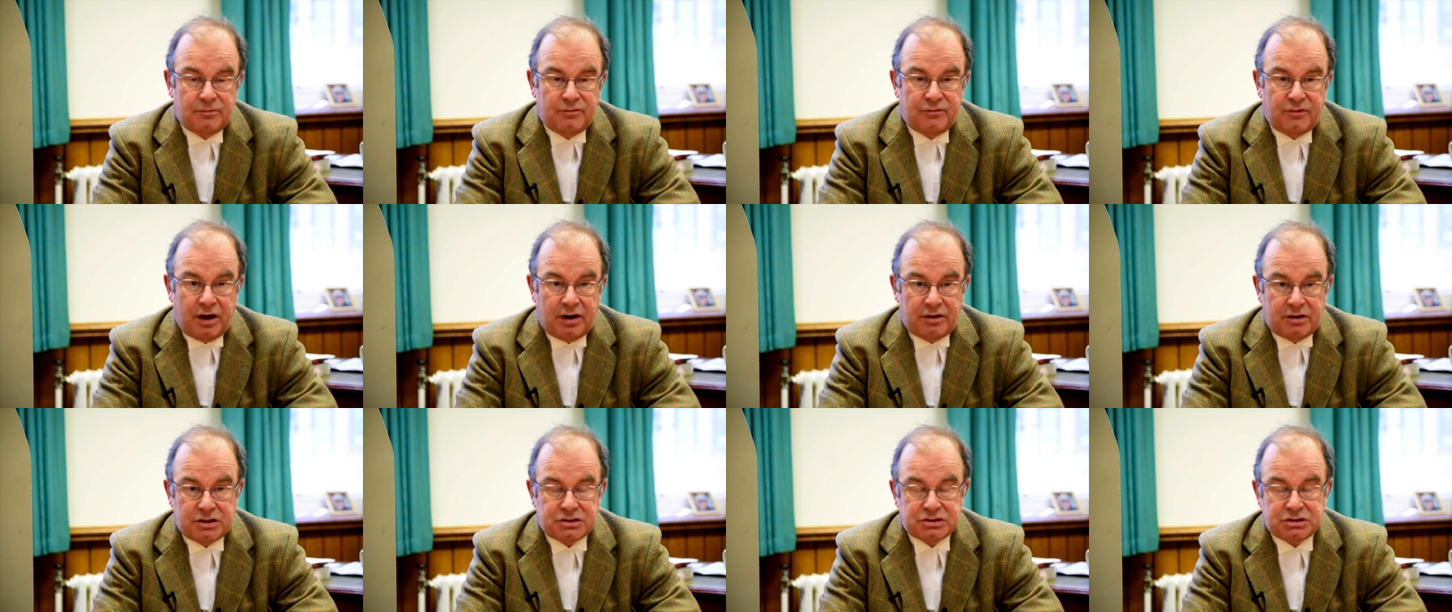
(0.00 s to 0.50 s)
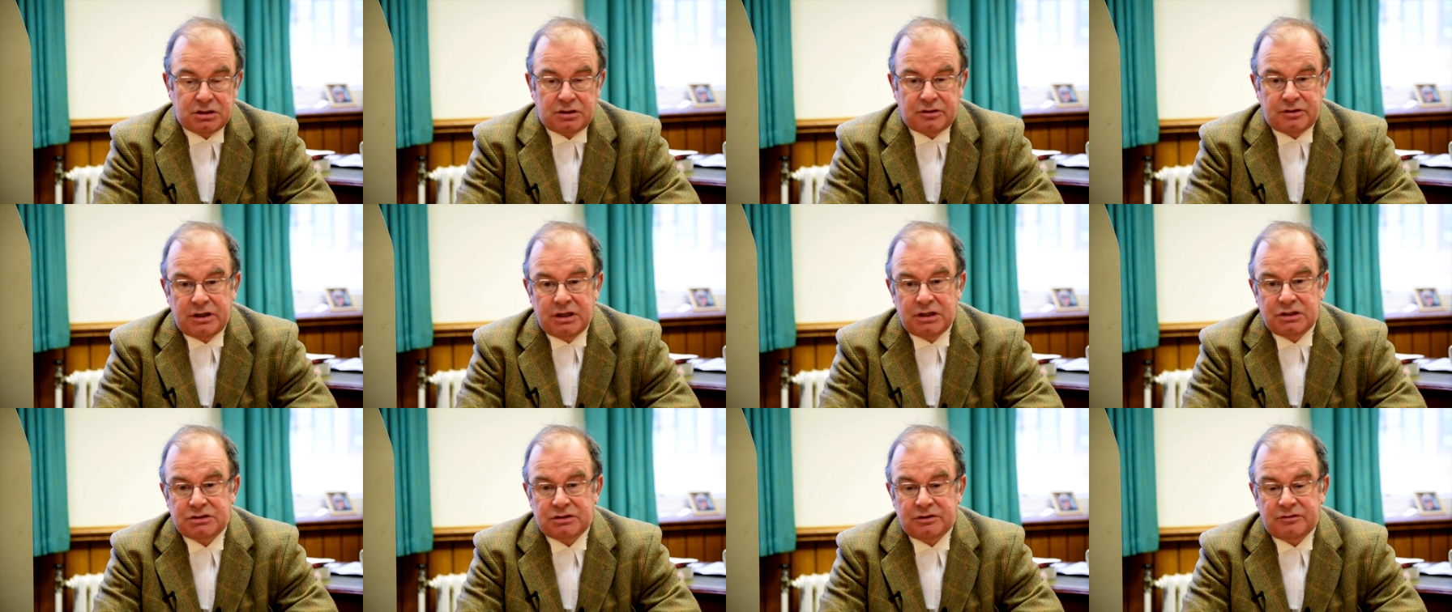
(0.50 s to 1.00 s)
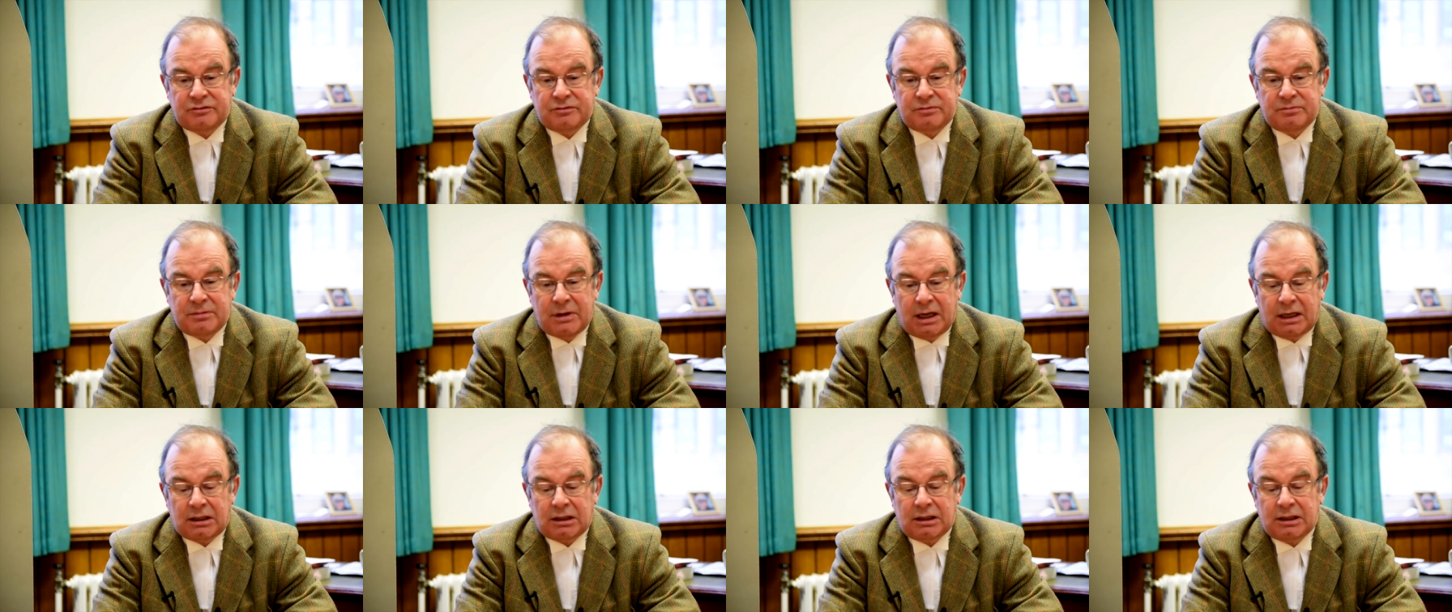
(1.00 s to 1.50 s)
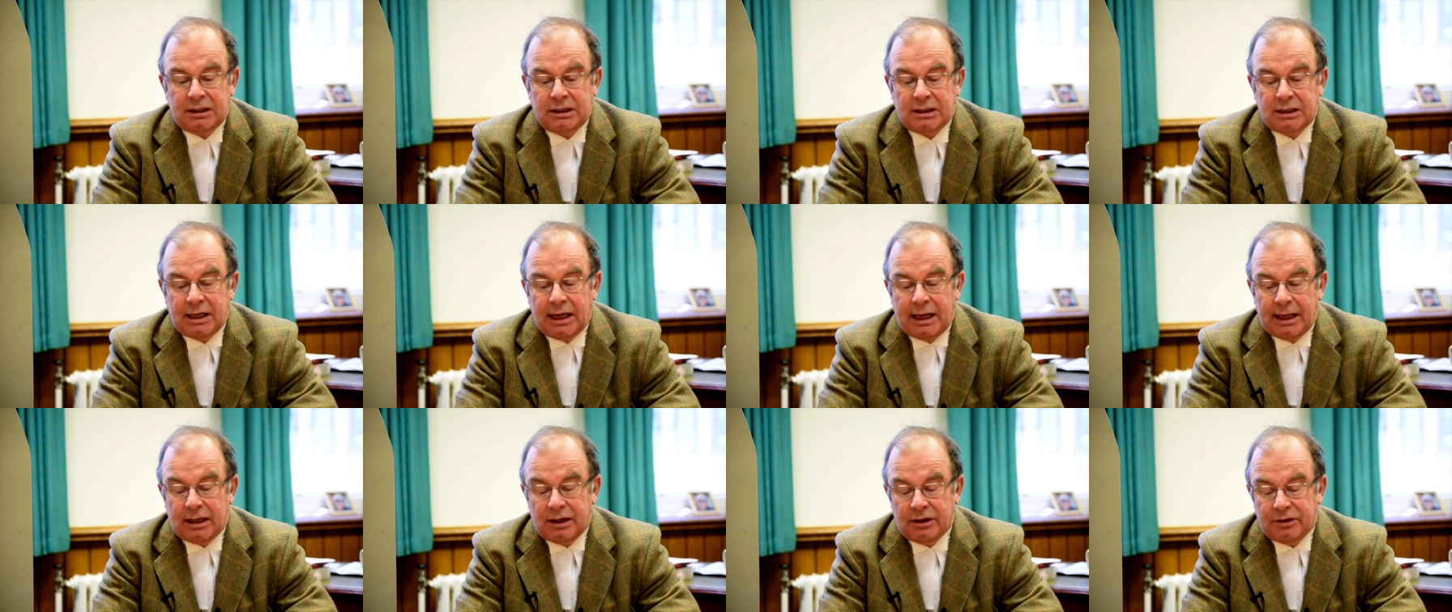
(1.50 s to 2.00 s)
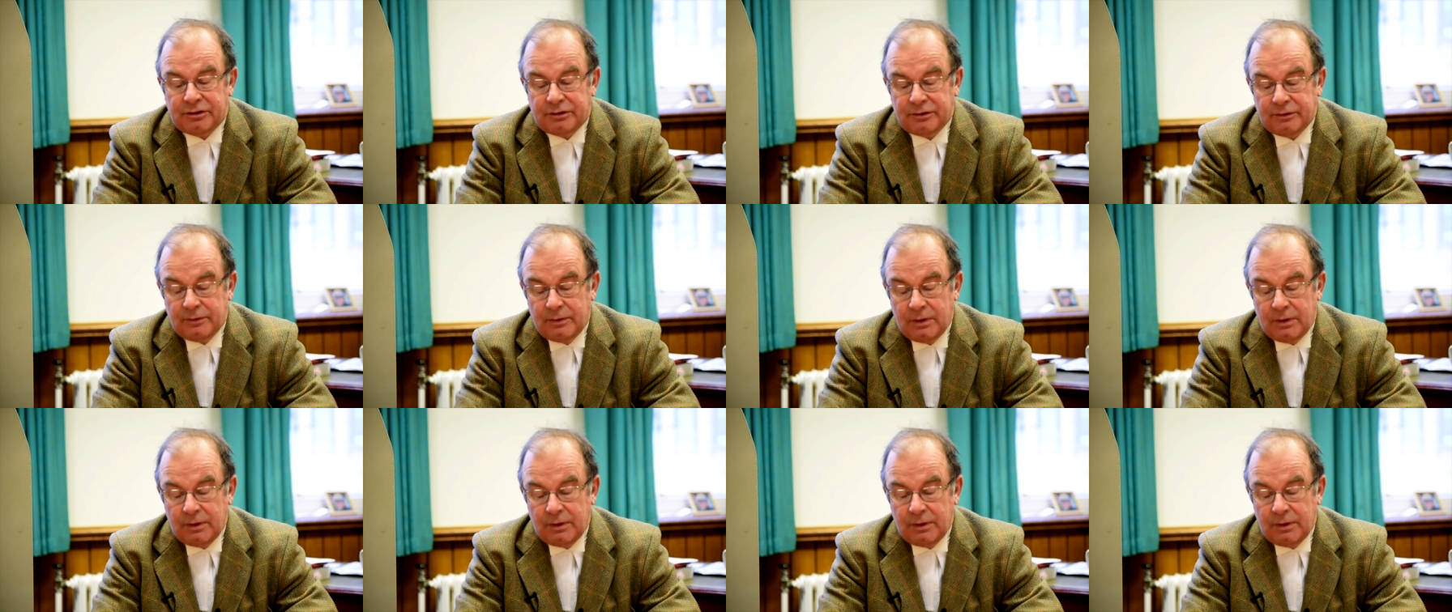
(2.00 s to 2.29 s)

various degrees of mental ill health.